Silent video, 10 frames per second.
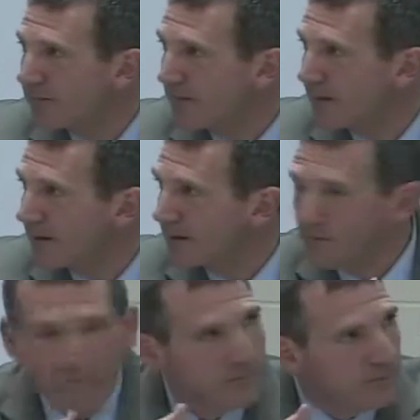Um,
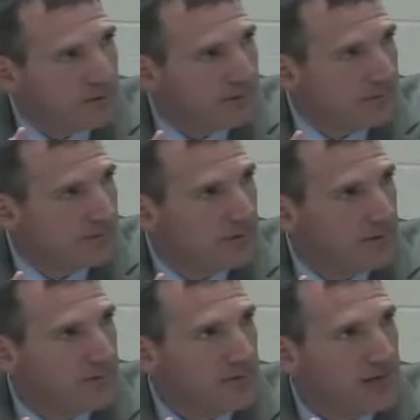some of you probably
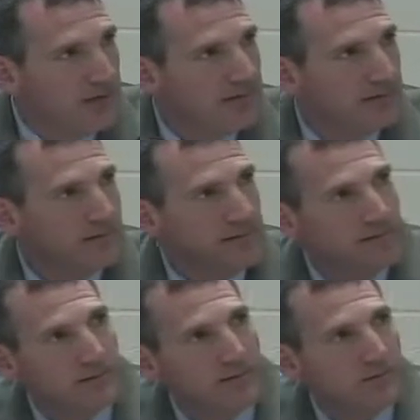remember that.
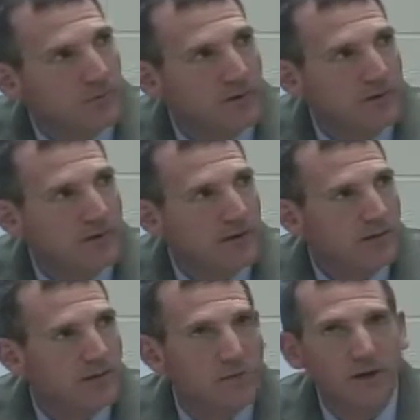One unit
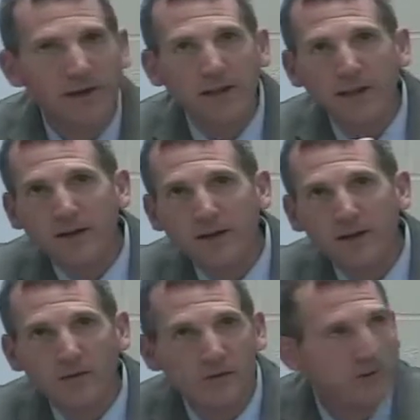was one day,
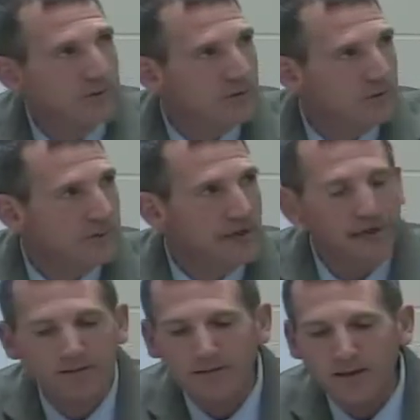another unit was three
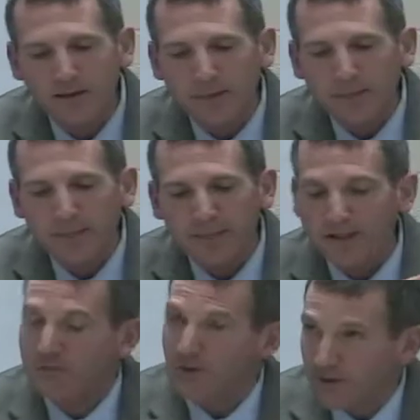days.
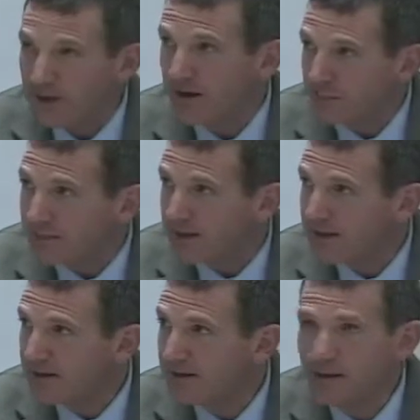That's very
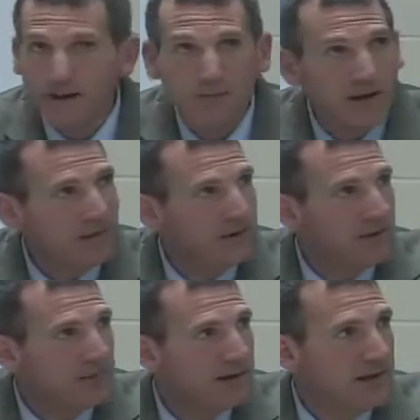complicated. I'm not
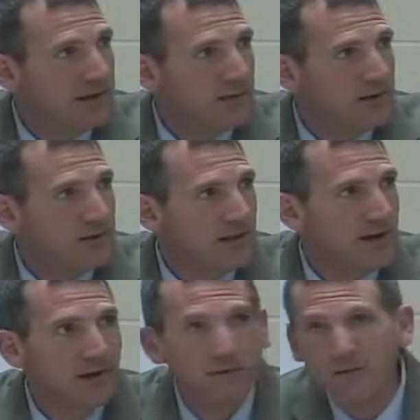recommending that we do that.
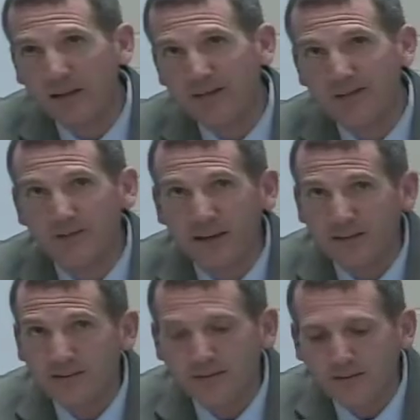I also think it's
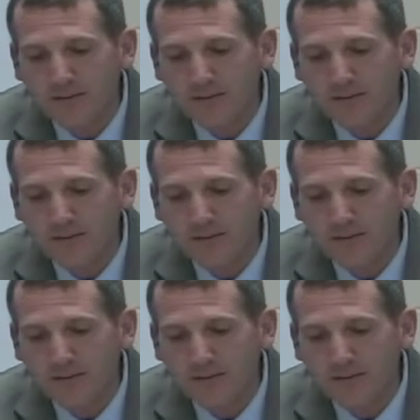divisive.